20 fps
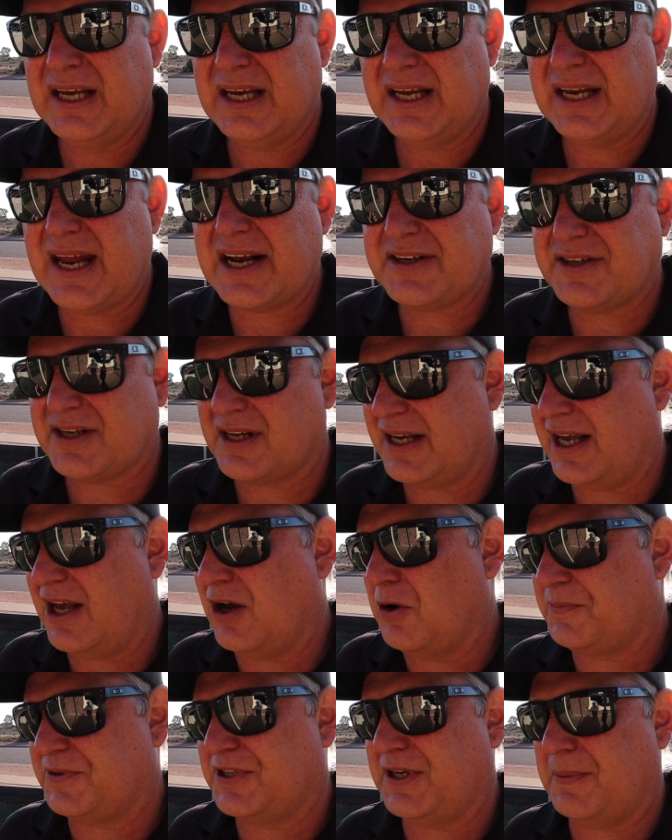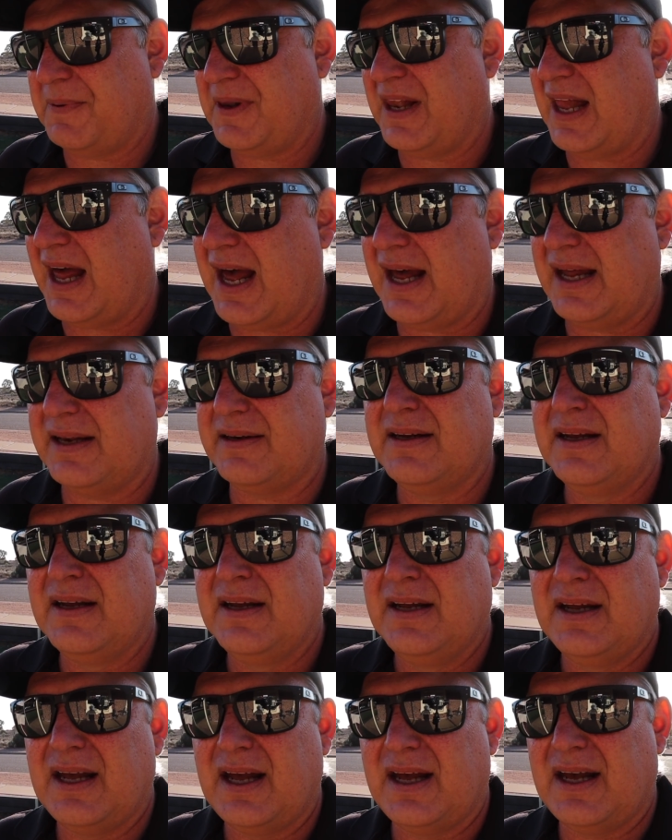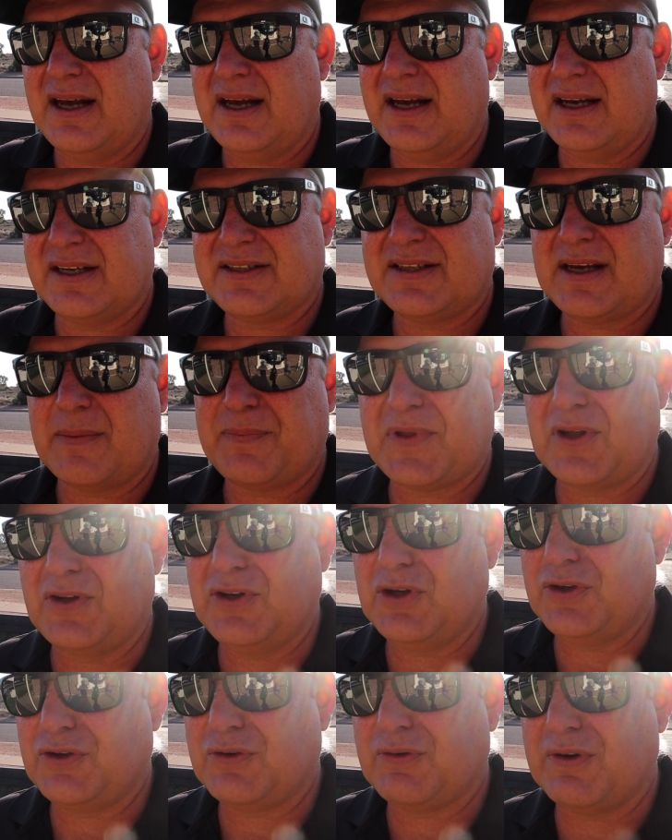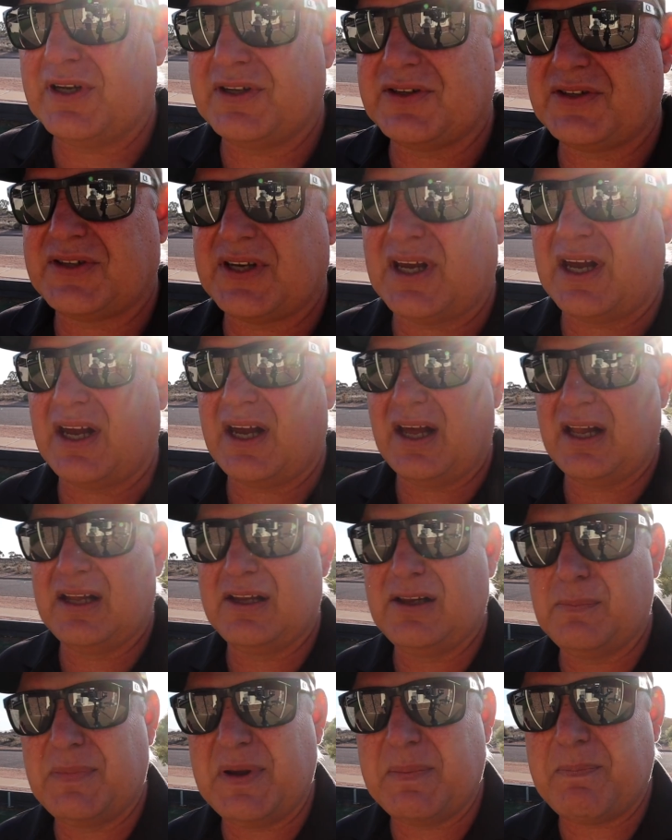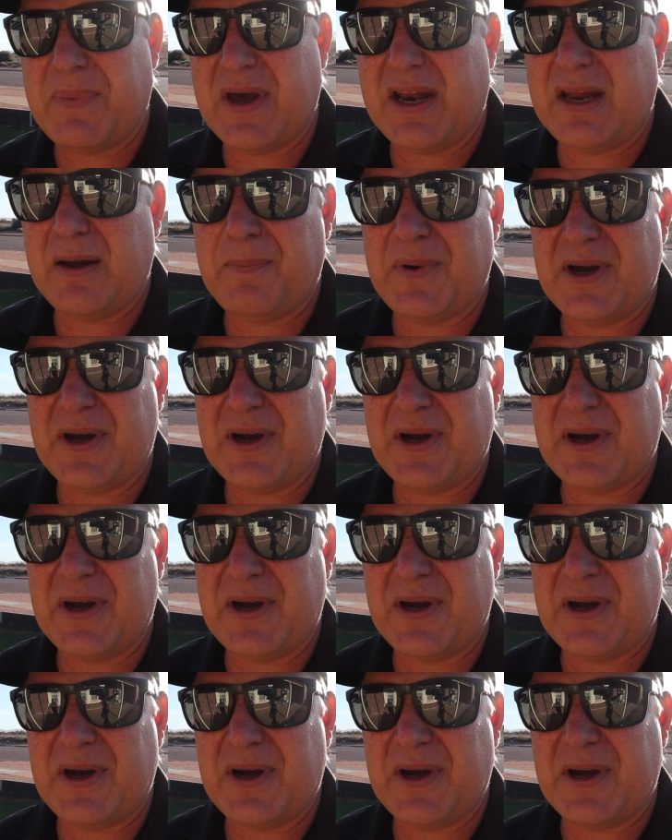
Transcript: it actually helps your plant accept the nutrients a little bit better.